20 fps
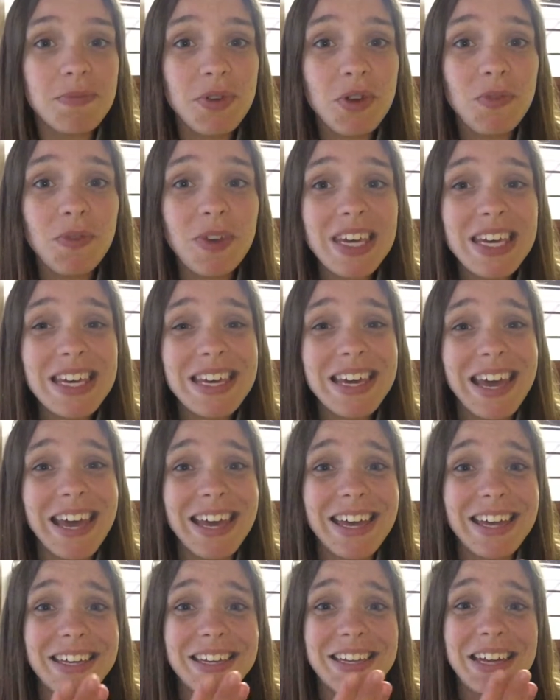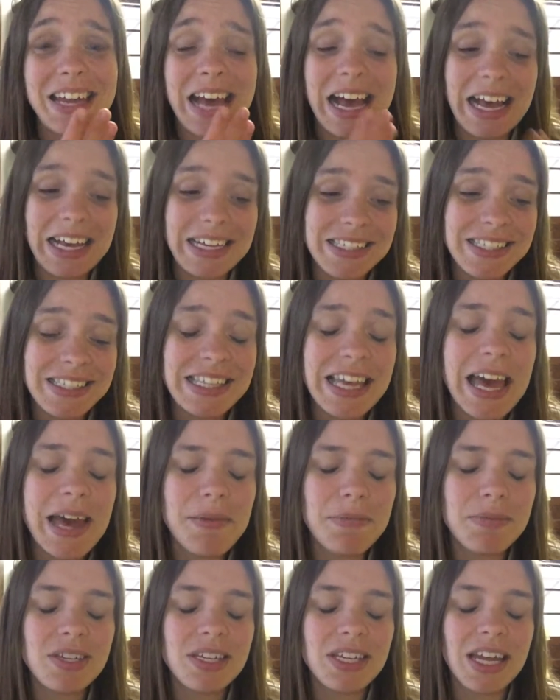movie and I
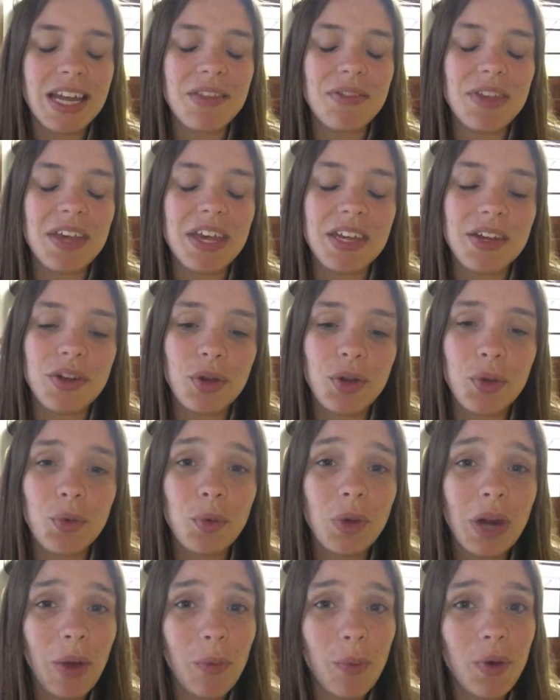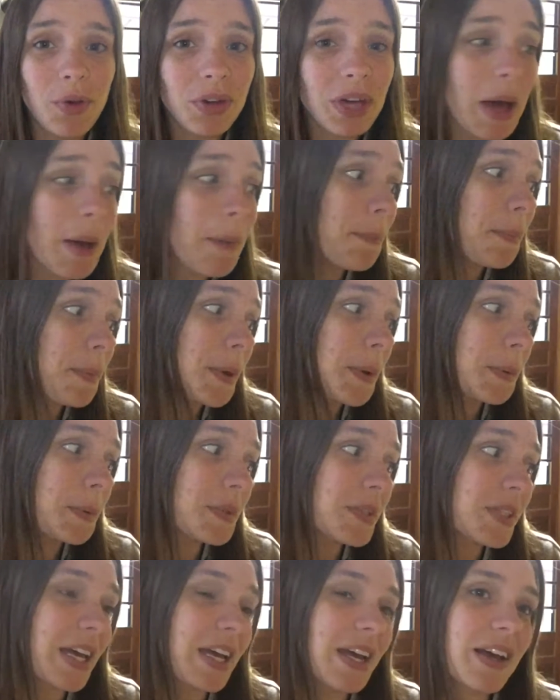slept, and then when I woke up it
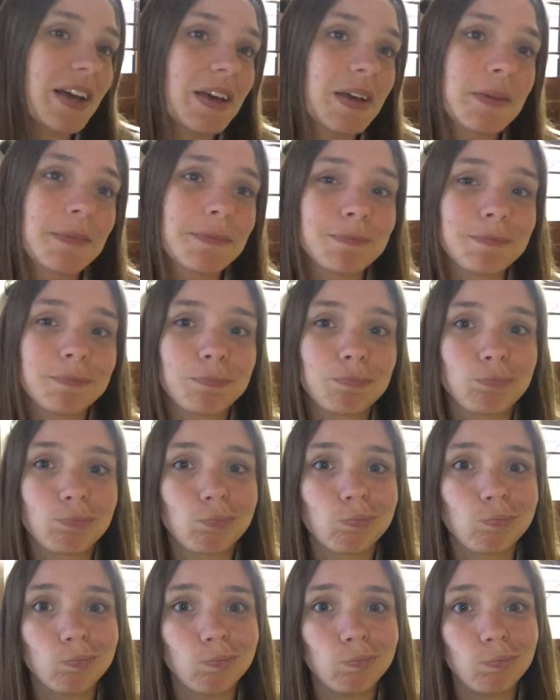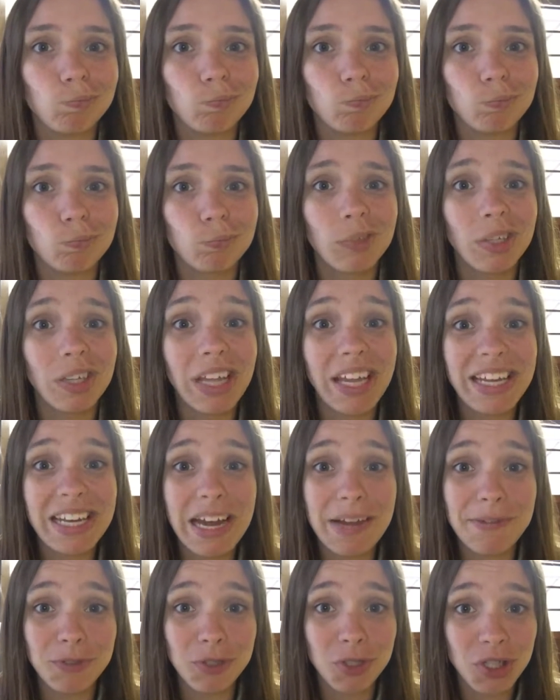was like late
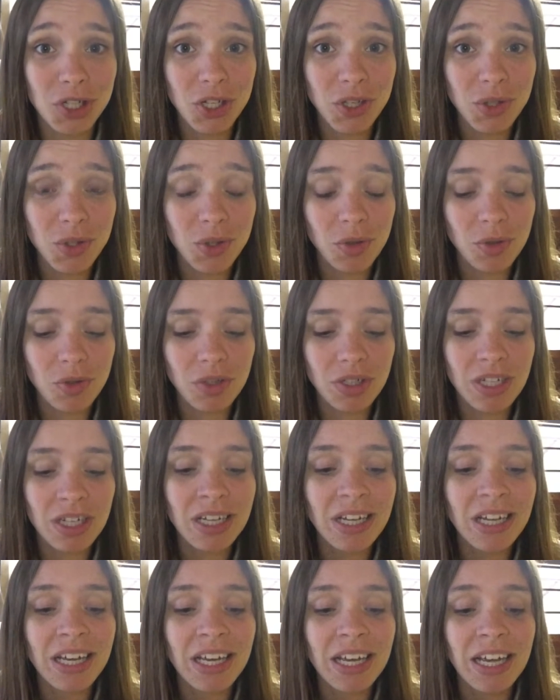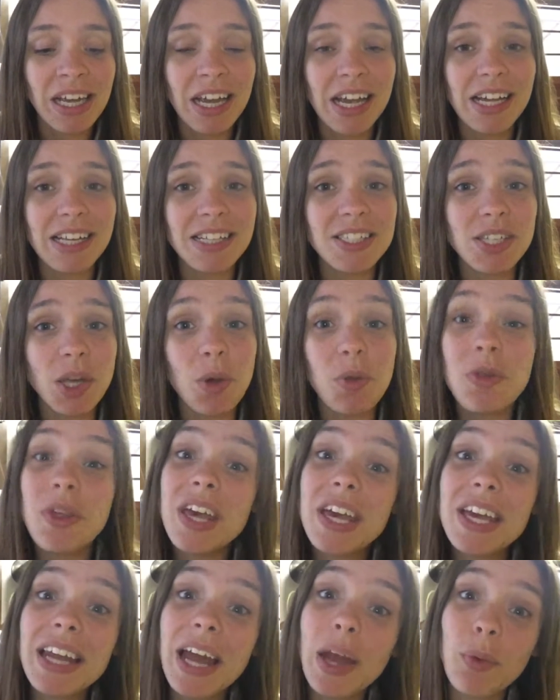afternoon, and so
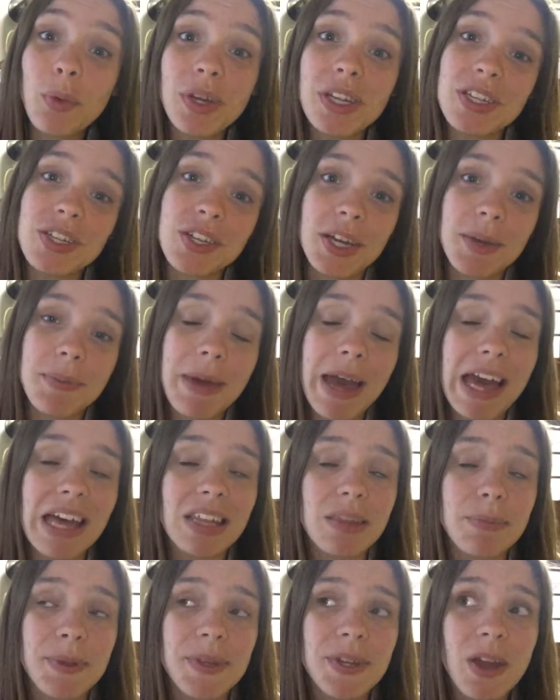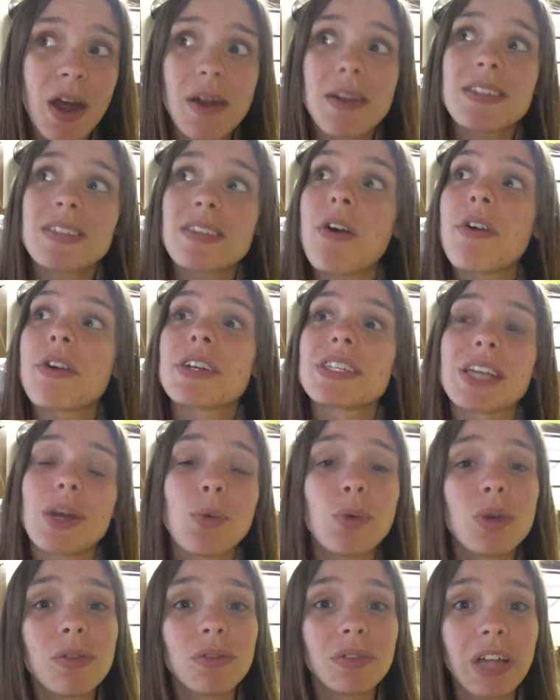then I went and took a bath, but not as long as I
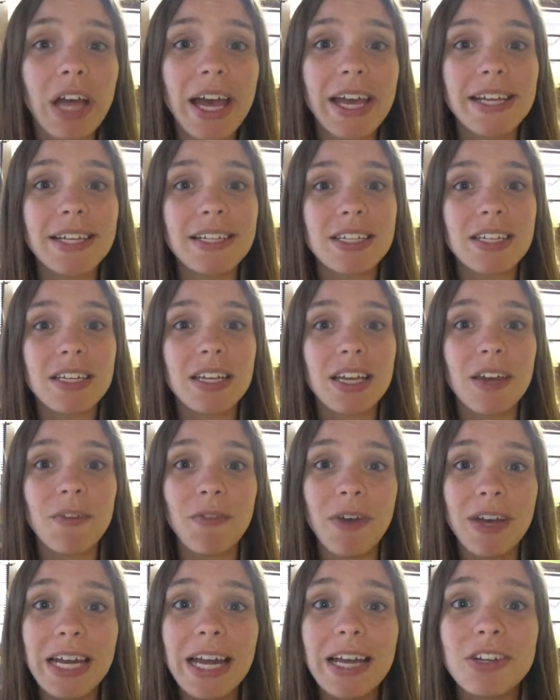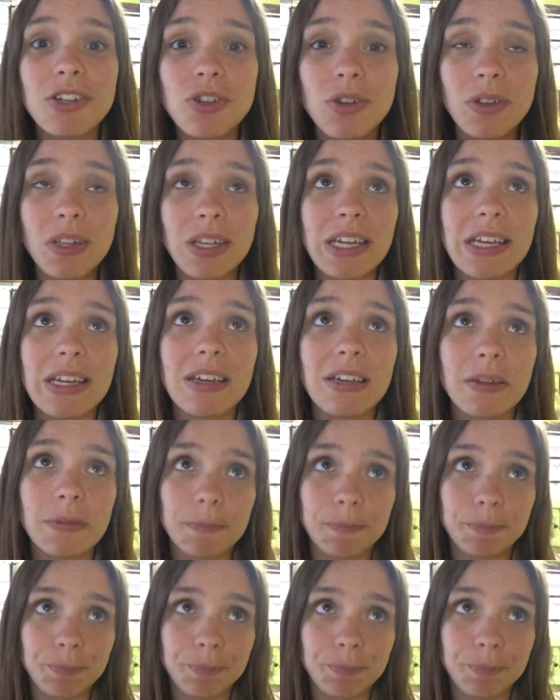would have liked if I'd actually